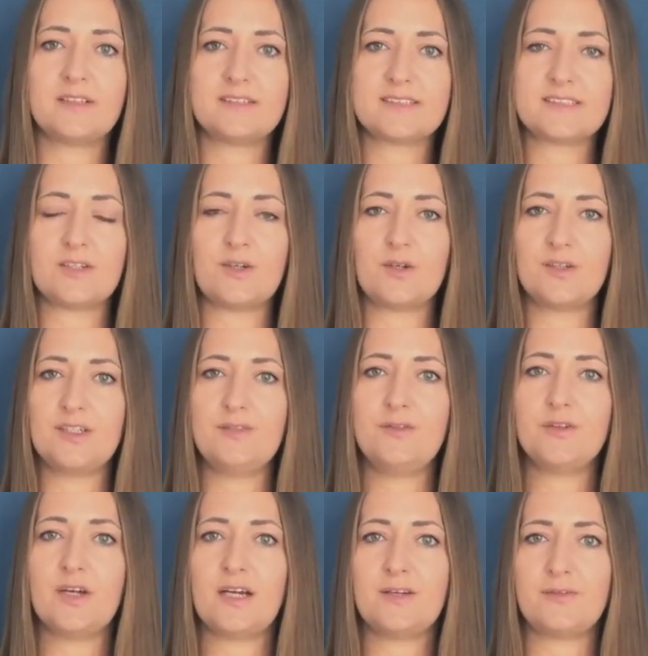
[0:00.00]
So if
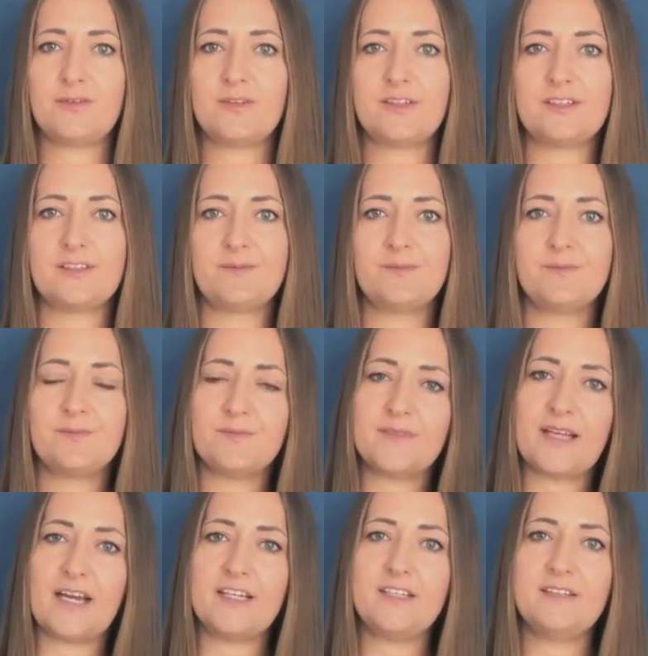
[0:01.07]
you have
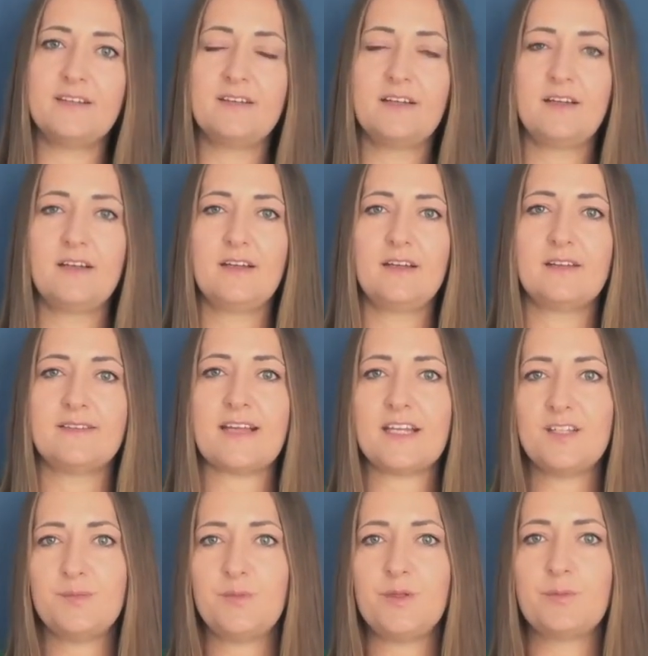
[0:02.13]

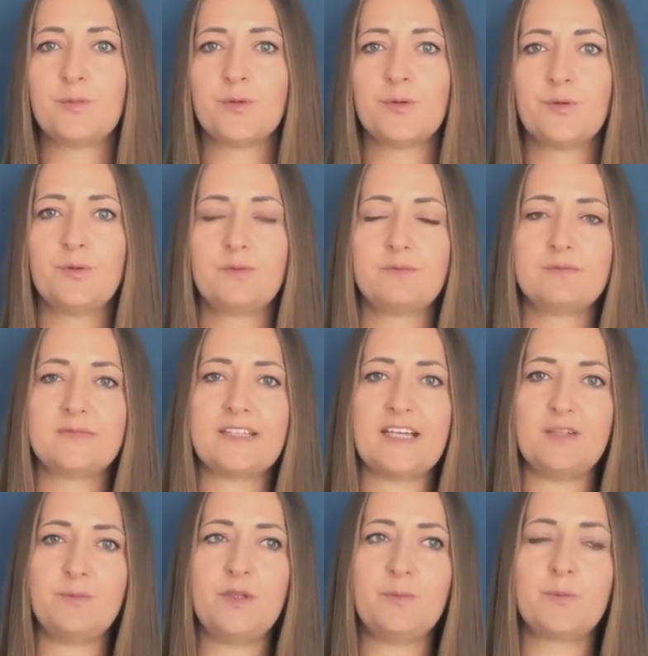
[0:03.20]
9 people,
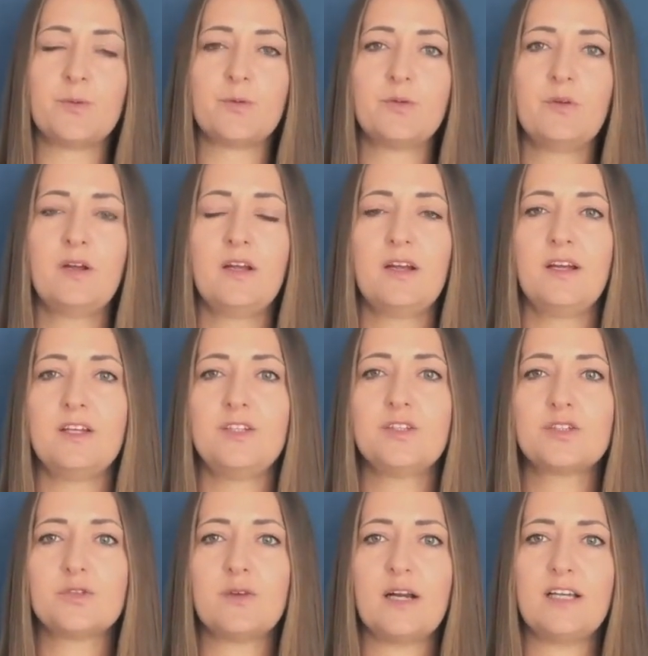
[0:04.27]
10 people,
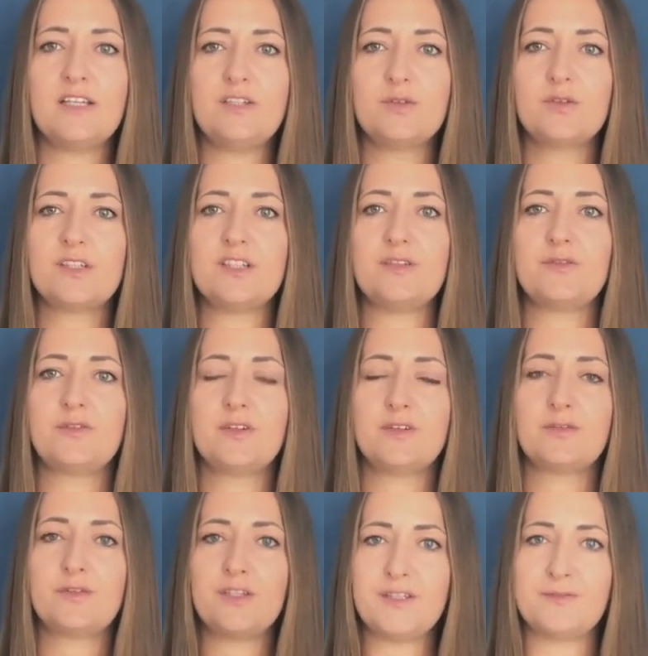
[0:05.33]
usually you give
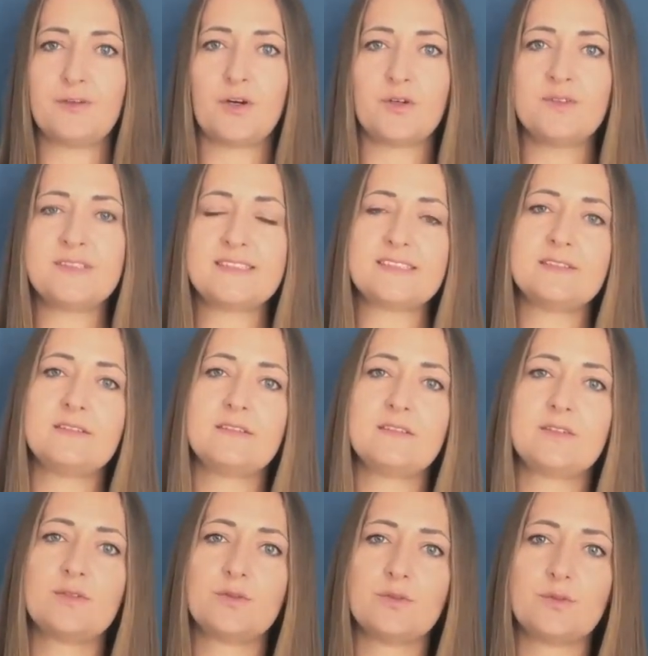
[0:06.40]
3 votes
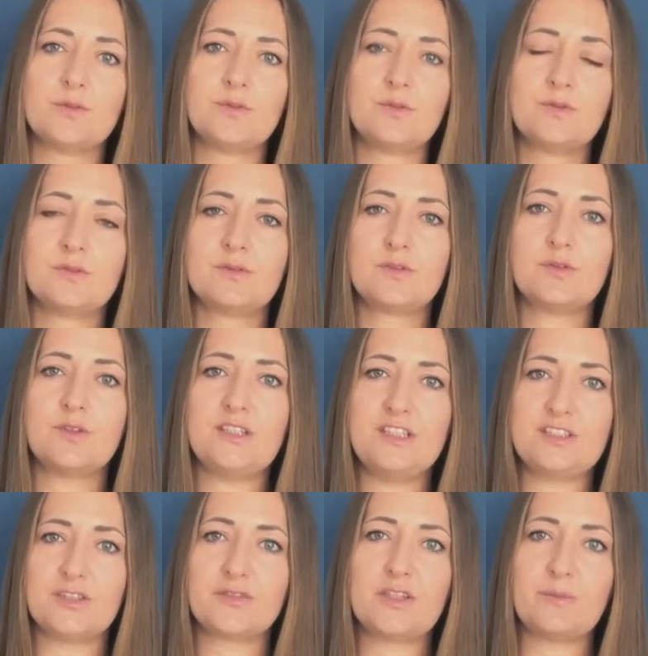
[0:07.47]
to
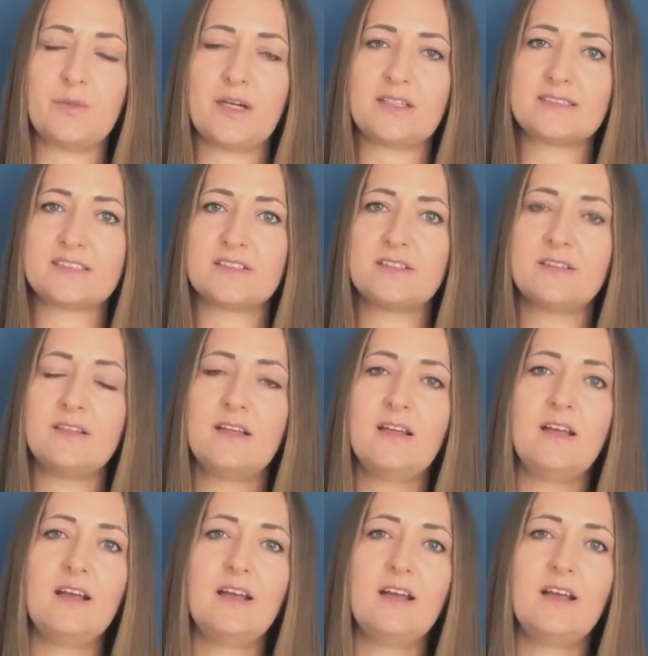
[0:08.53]
each of the person,